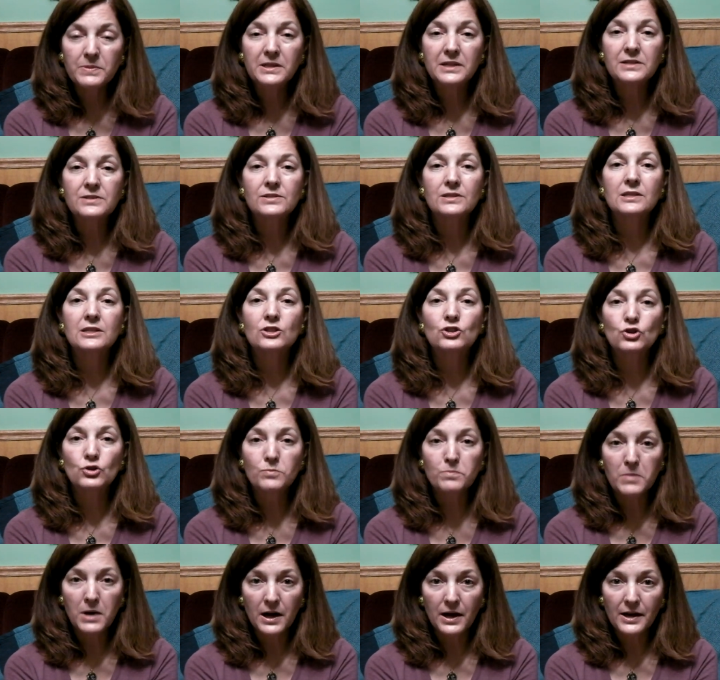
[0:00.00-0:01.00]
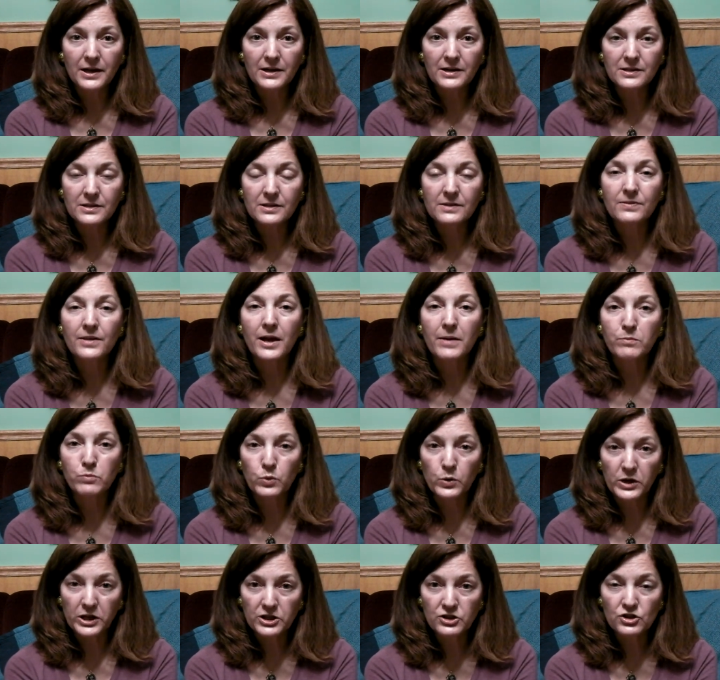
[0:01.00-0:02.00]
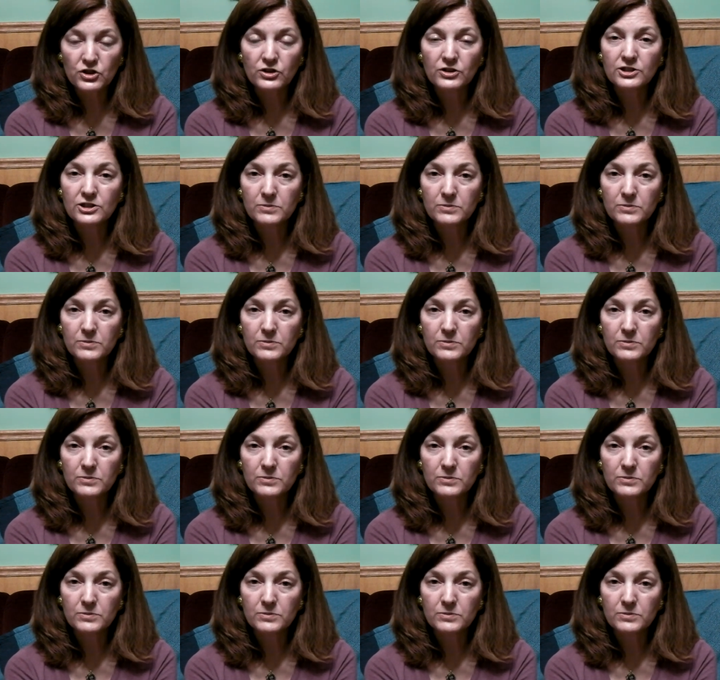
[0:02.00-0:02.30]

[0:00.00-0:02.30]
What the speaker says: because it is your mind that brings your